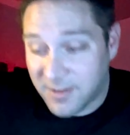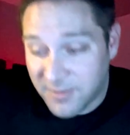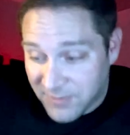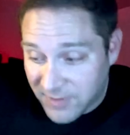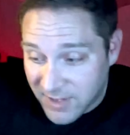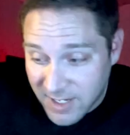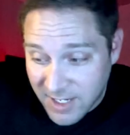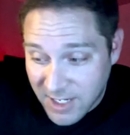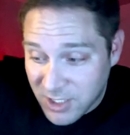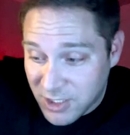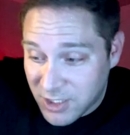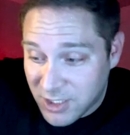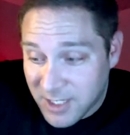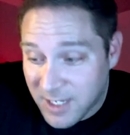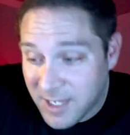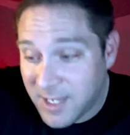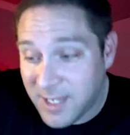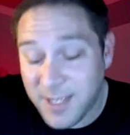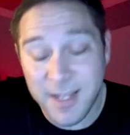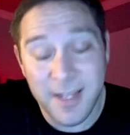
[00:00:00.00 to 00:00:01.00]
finish,
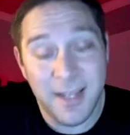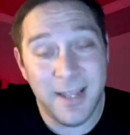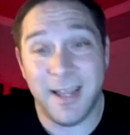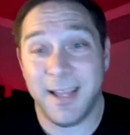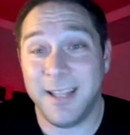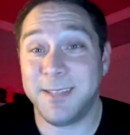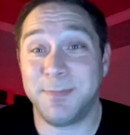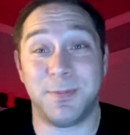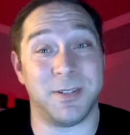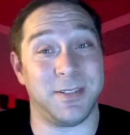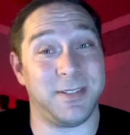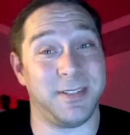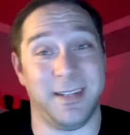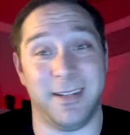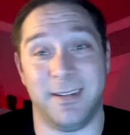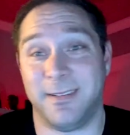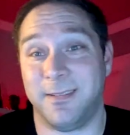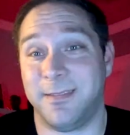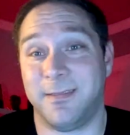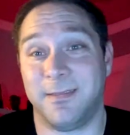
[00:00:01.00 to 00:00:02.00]
it's
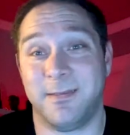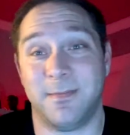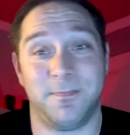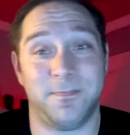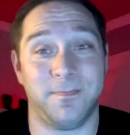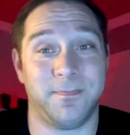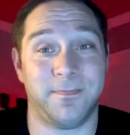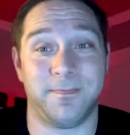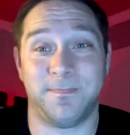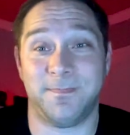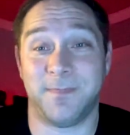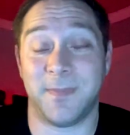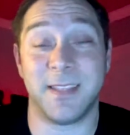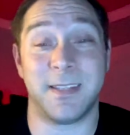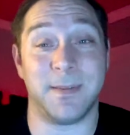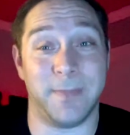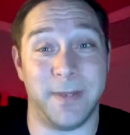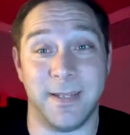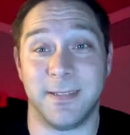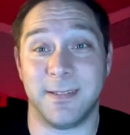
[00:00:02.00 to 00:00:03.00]
pristine. It's
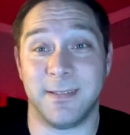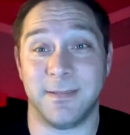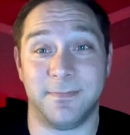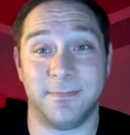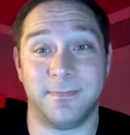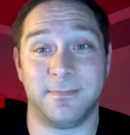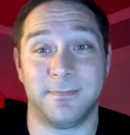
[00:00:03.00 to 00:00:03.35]
amazing.